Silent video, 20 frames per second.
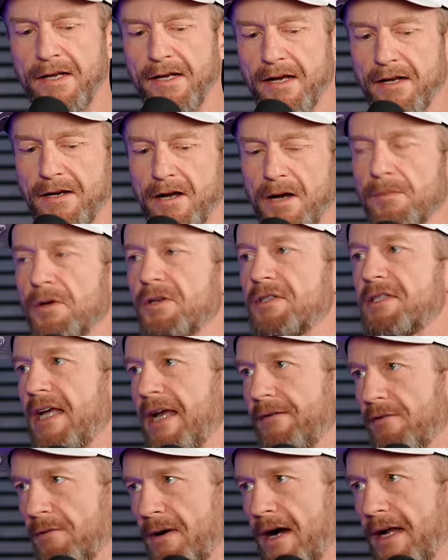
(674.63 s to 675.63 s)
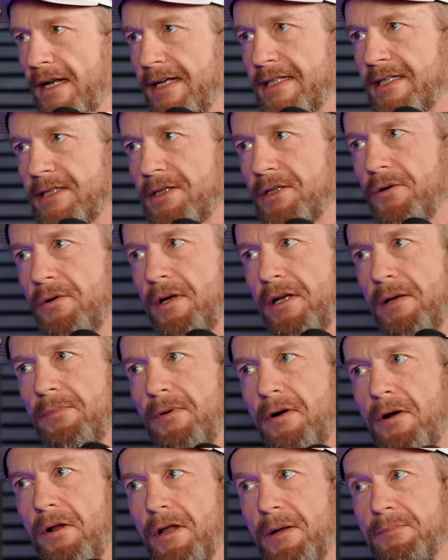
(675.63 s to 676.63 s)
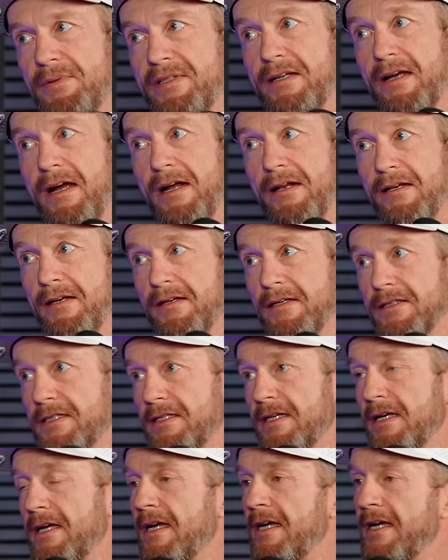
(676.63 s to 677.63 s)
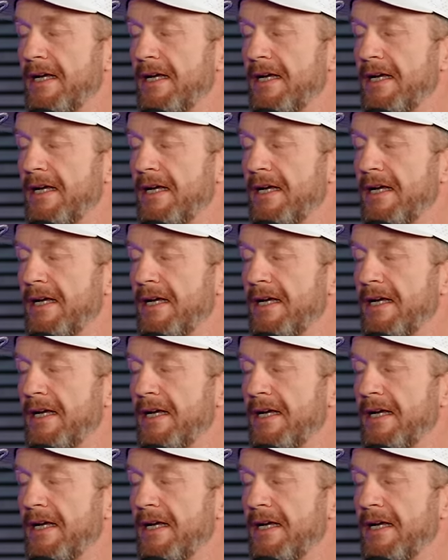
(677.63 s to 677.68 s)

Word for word: and almost everybody's throwing the ball up slightly because